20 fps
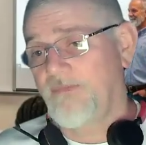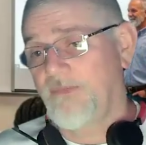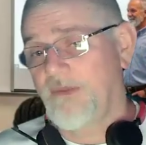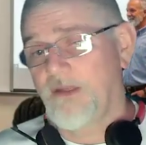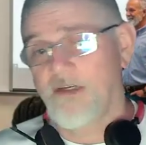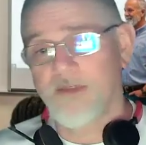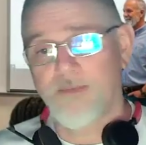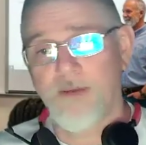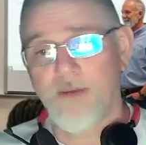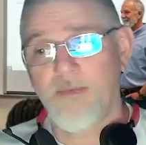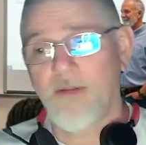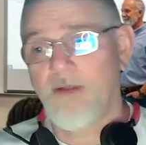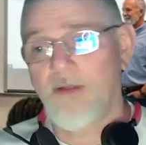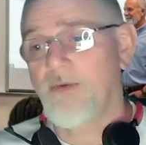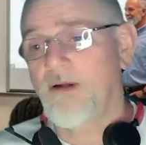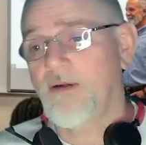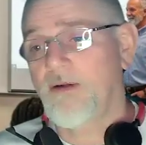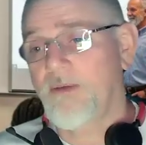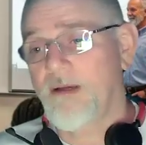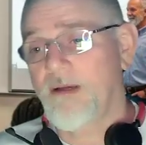There's people that
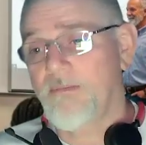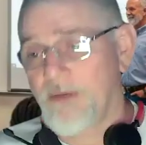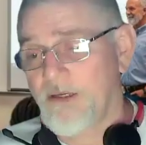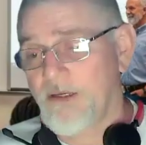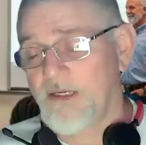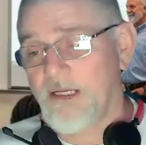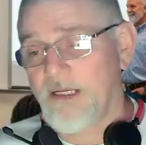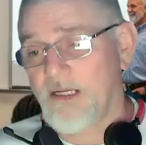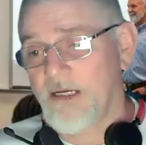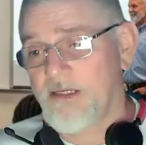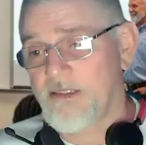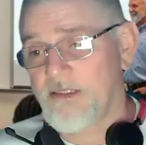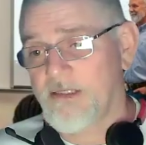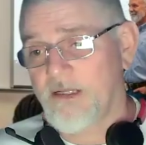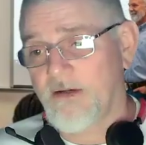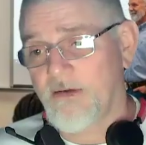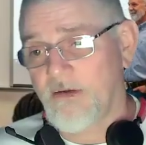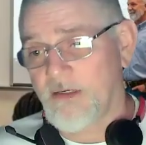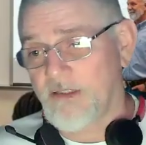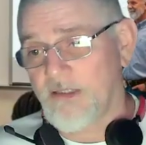run around billionaires
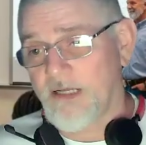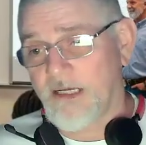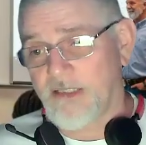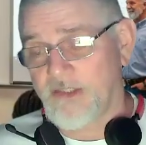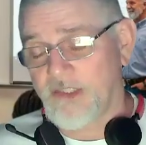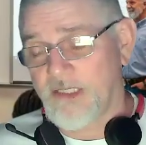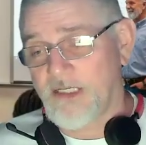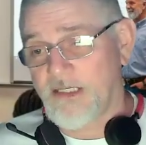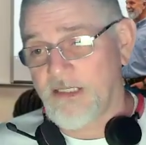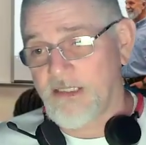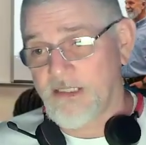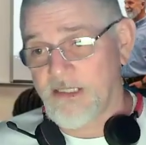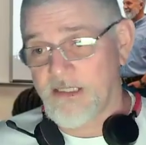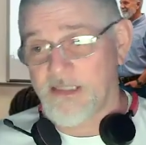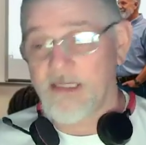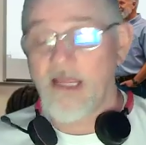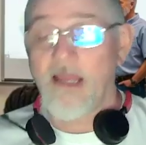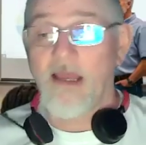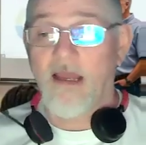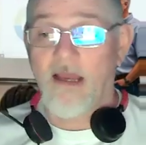that are not
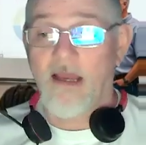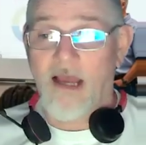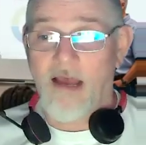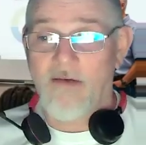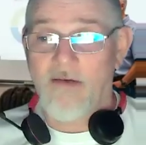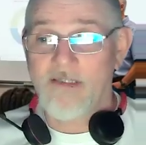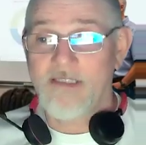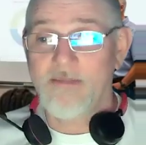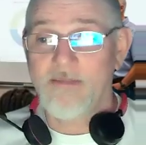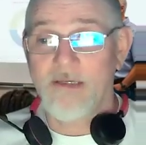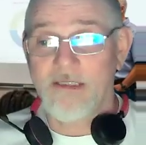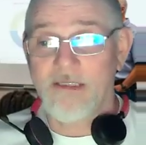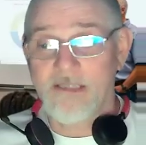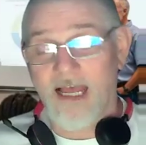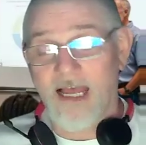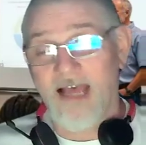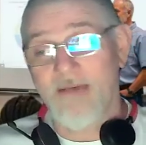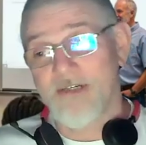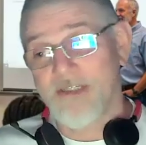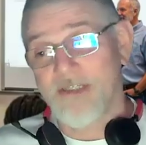geniuses. I
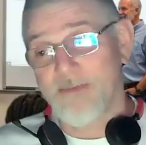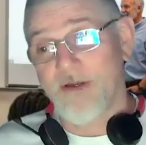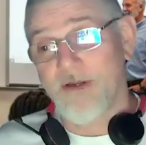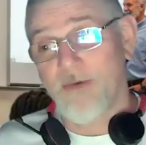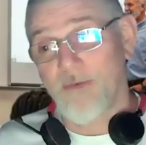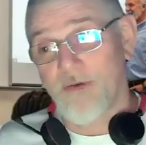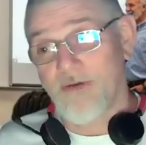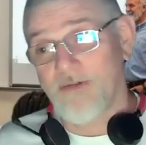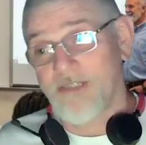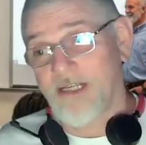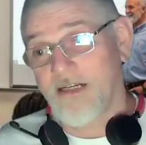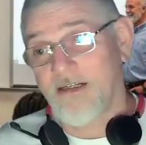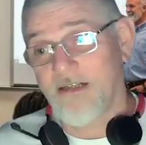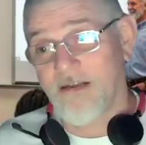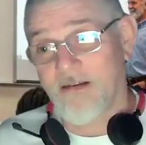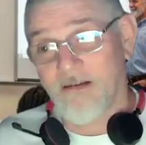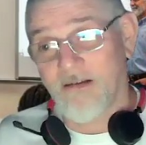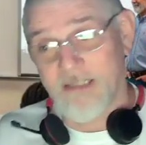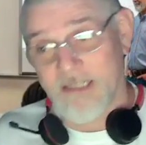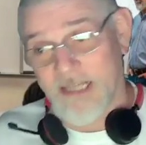must be a real ding
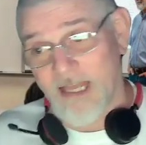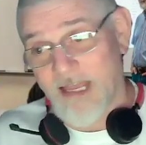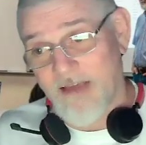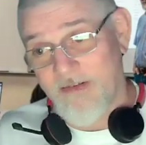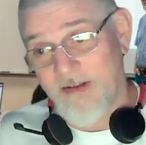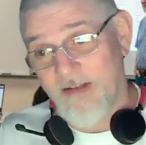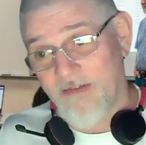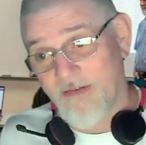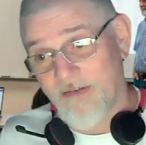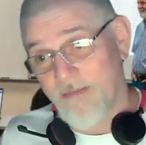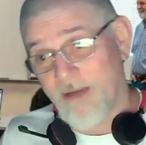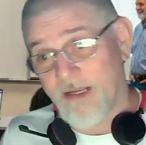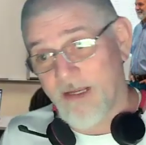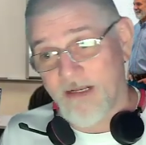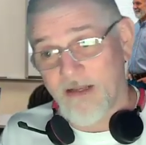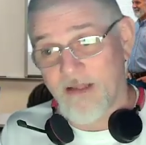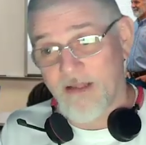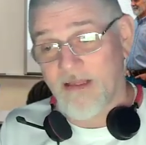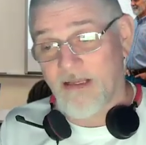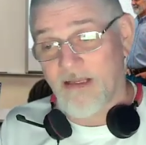dong, because I haven't even made
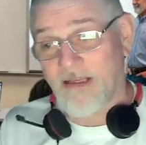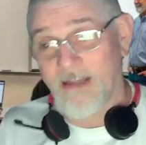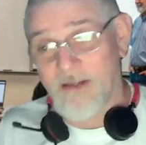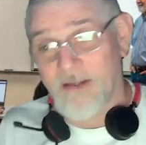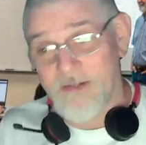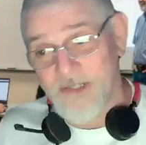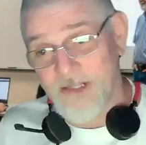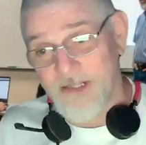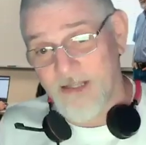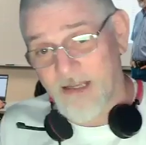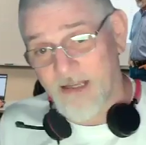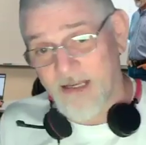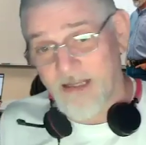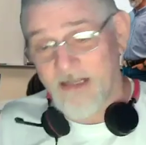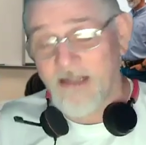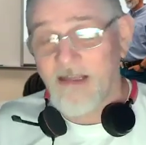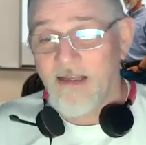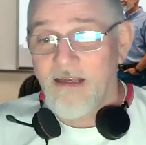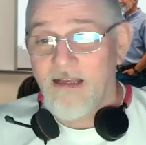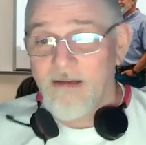nothing close to that.
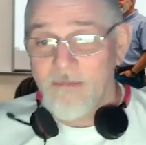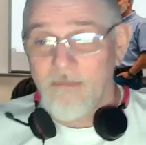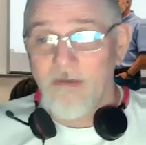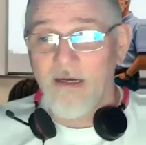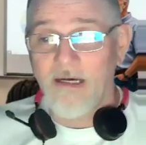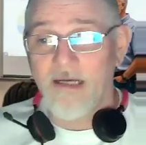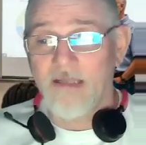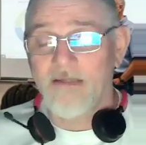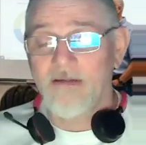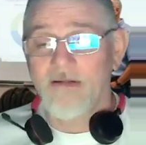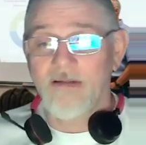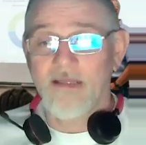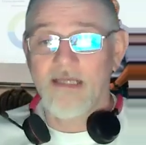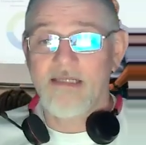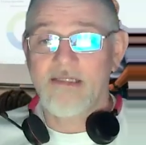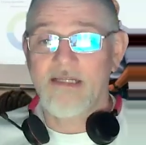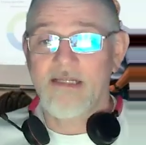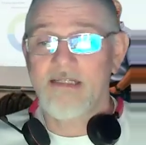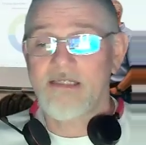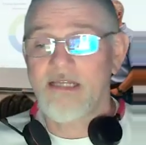But
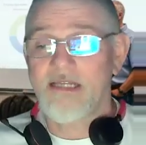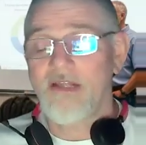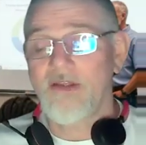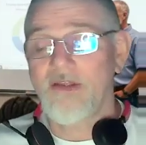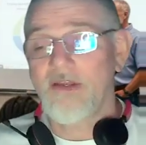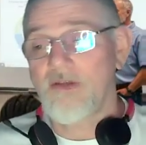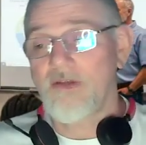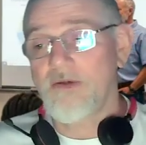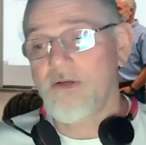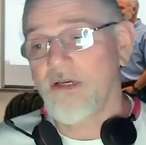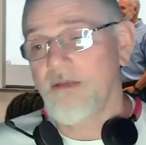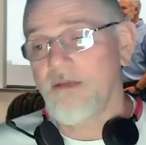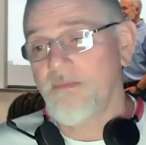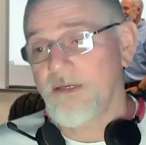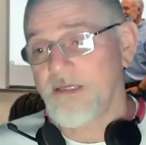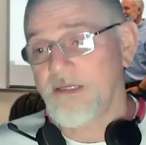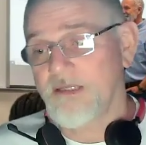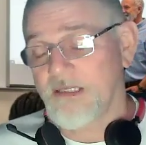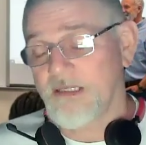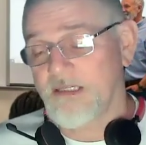that's not saying that you couldn't
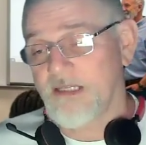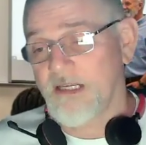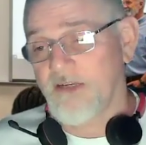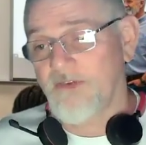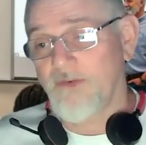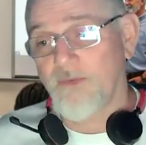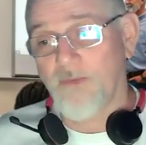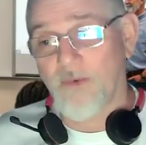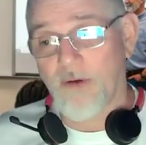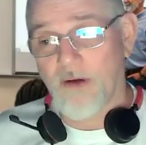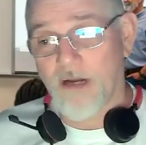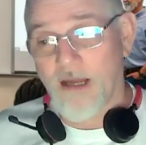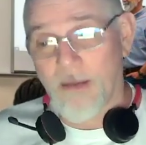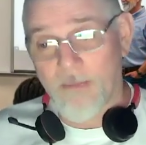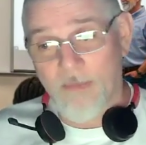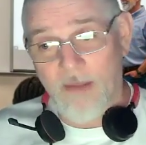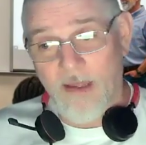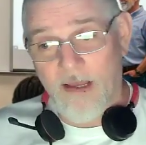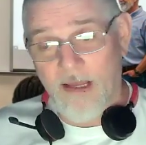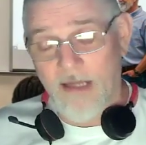be successful where
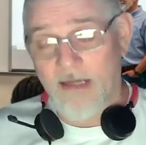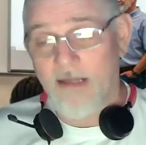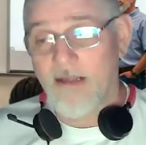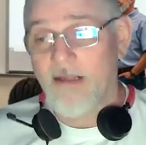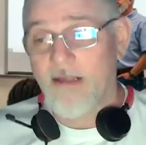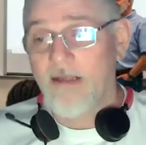I'm not.